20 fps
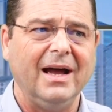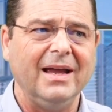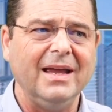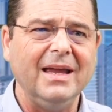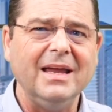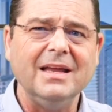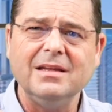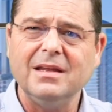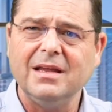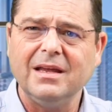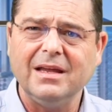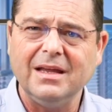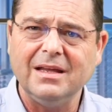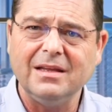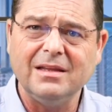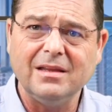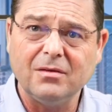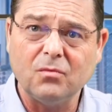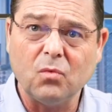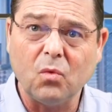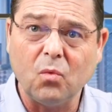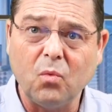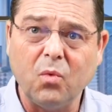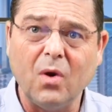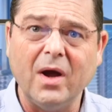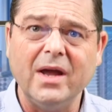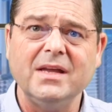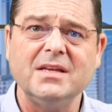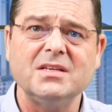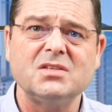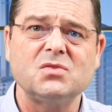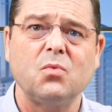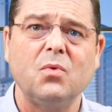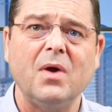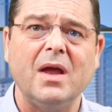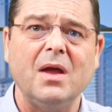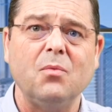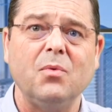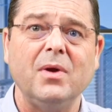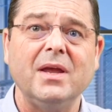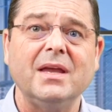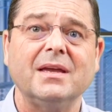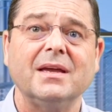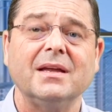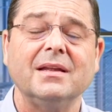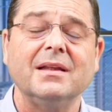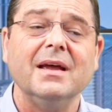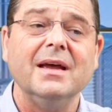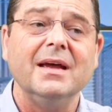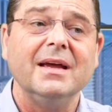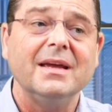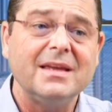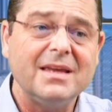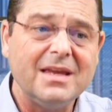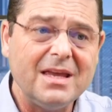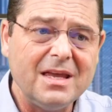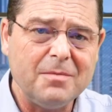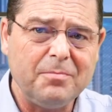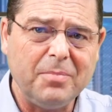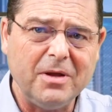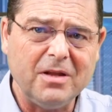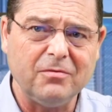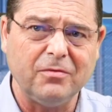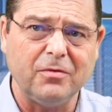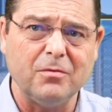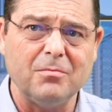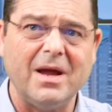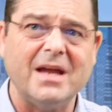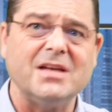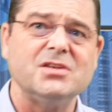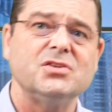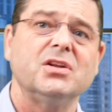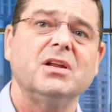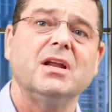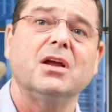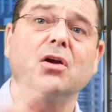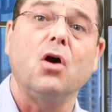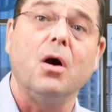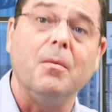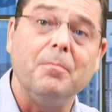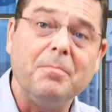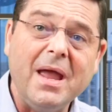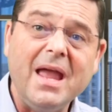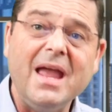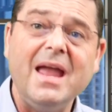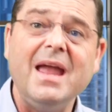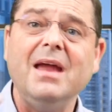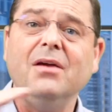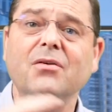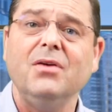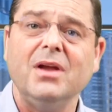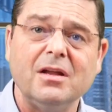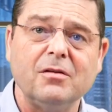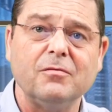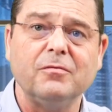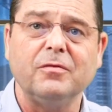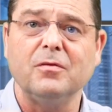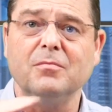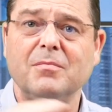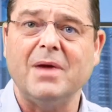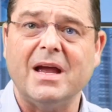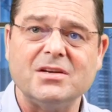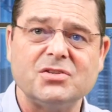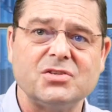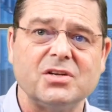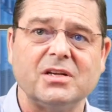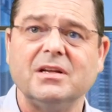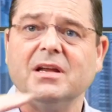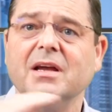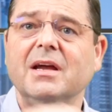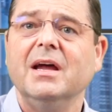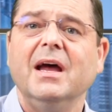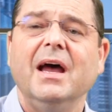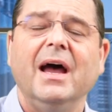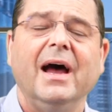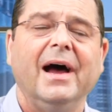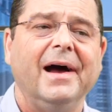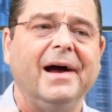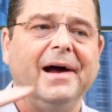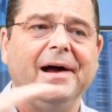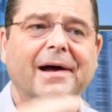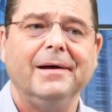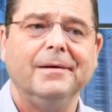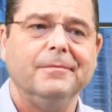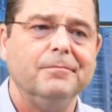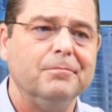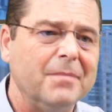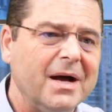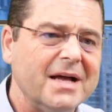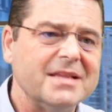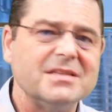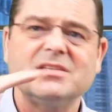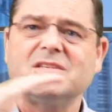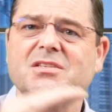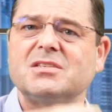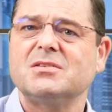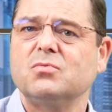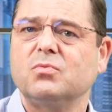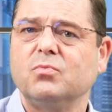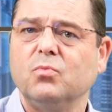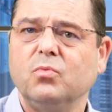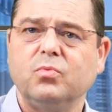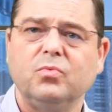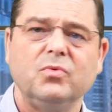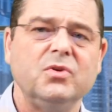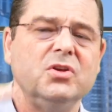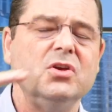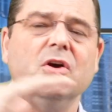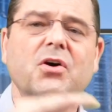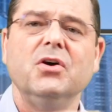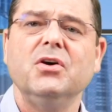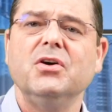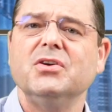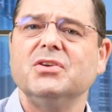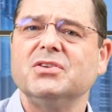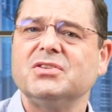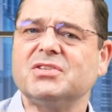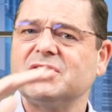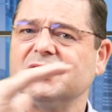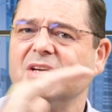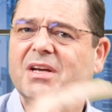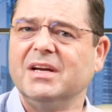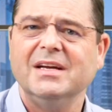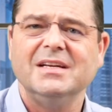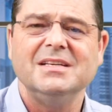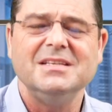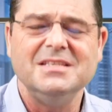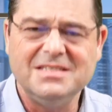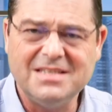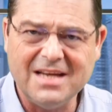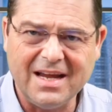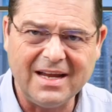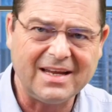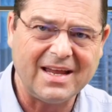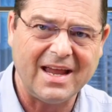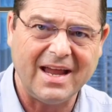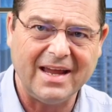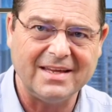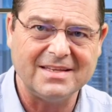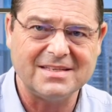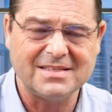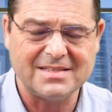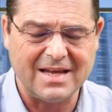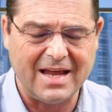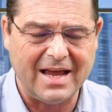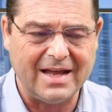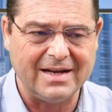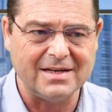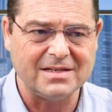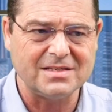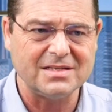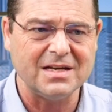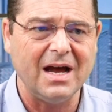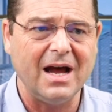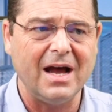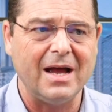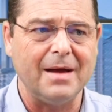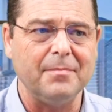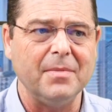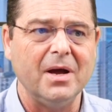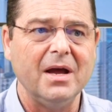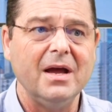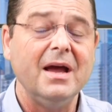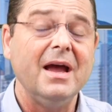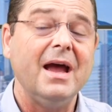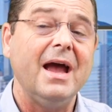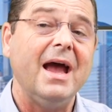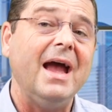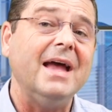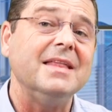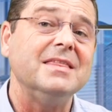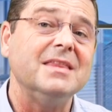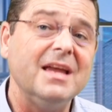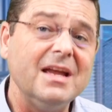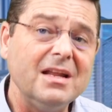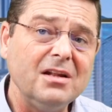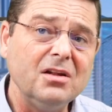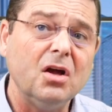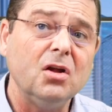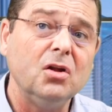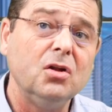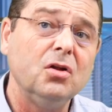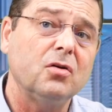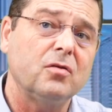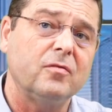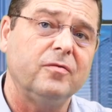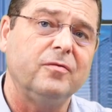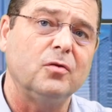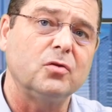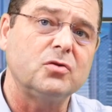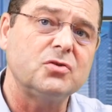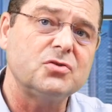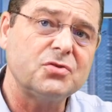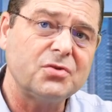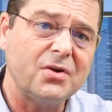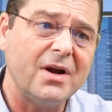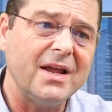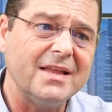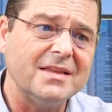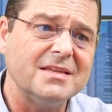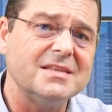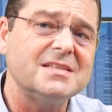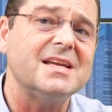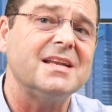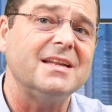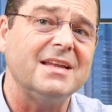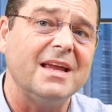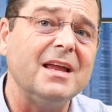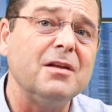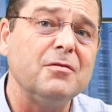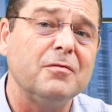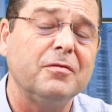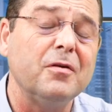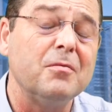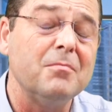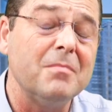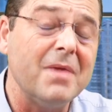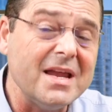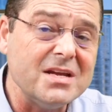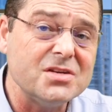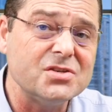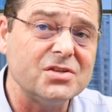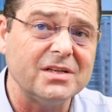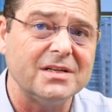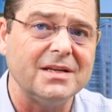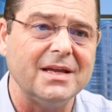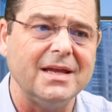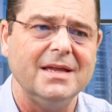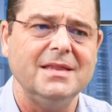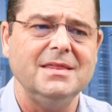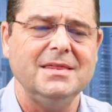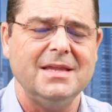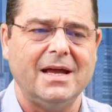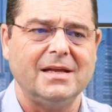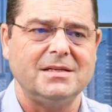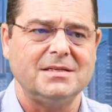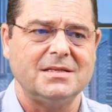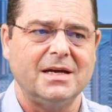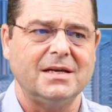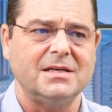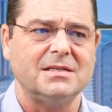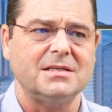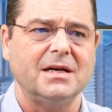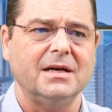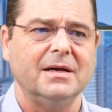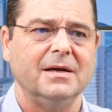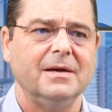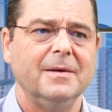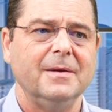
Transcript: in ways where we can keep information and compare information months, years, decades at a time, and then look for trends and information in that data,